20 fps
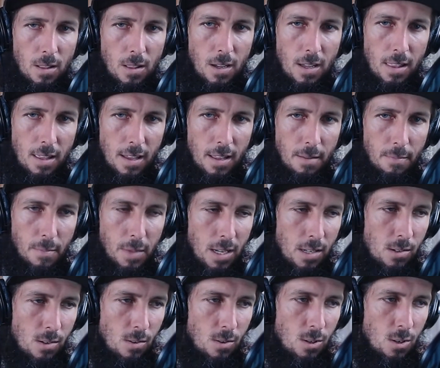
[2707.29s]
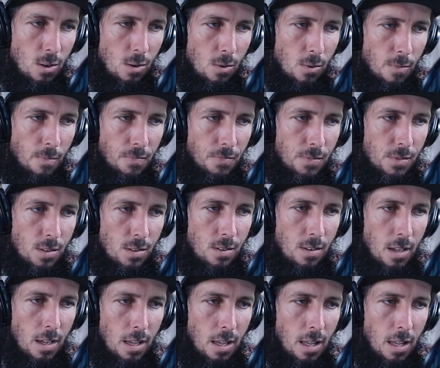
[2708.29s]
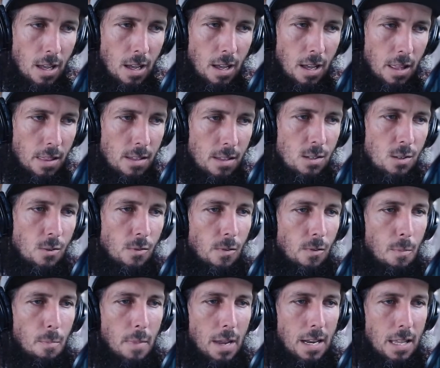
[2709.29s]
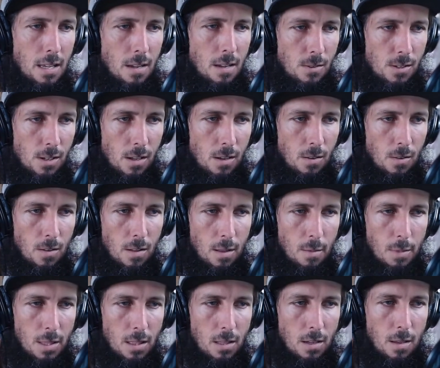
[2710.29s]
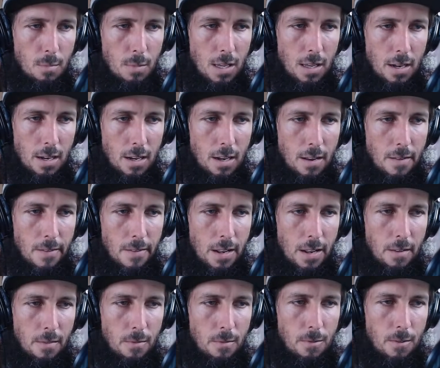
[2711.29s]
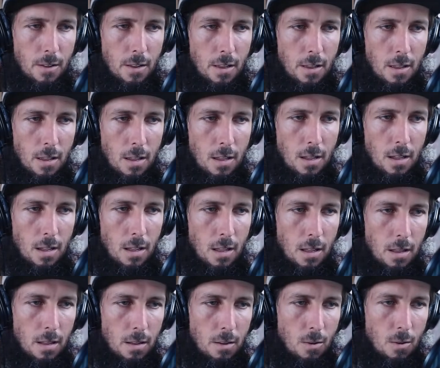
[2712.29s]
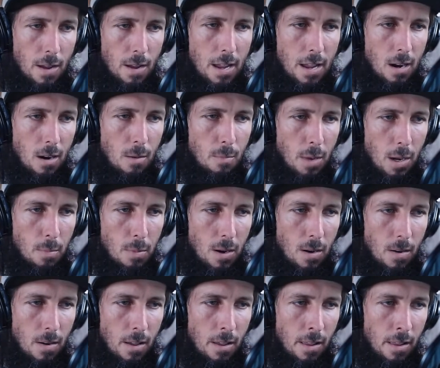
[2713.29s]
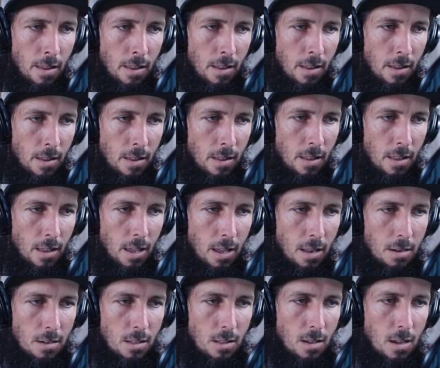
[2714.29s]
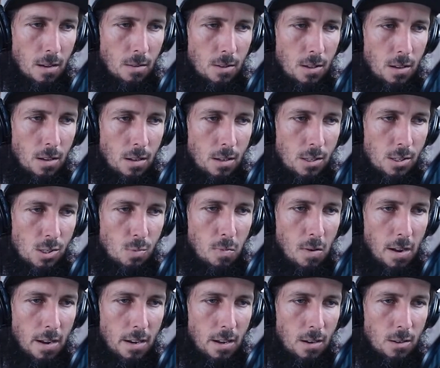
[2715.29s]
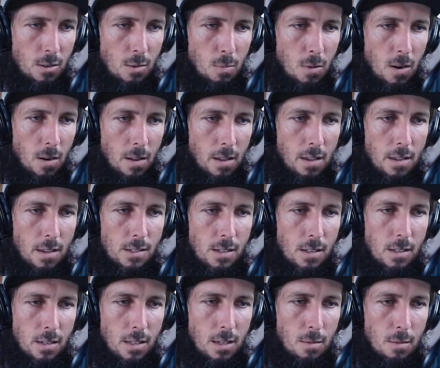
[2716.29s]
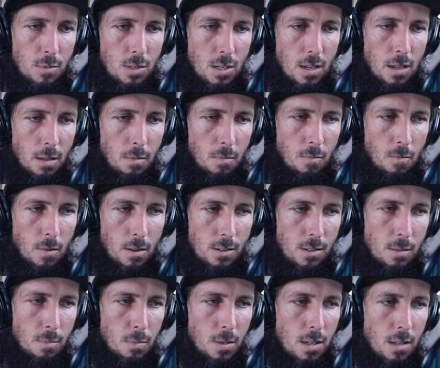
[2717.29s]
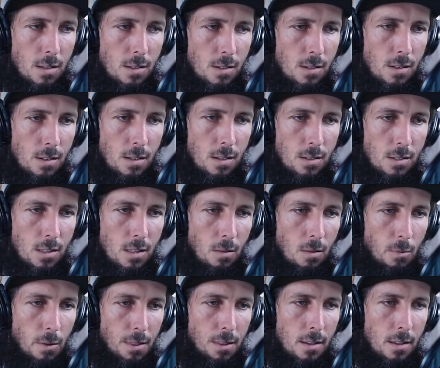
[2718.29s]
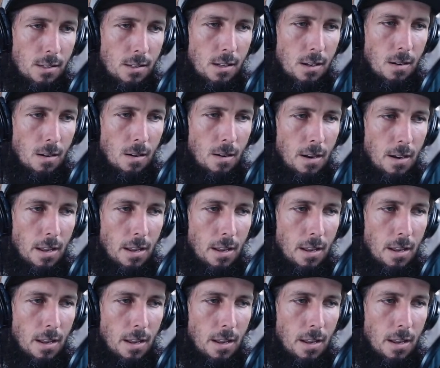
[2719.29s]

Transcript: Look at that, Master Cho. This is from many years ago. I mean, look at me. I didn't even have gray hair in my beard. And look how young and spry Dr. Park is. And Kim Chang, rest in peace, still with us here.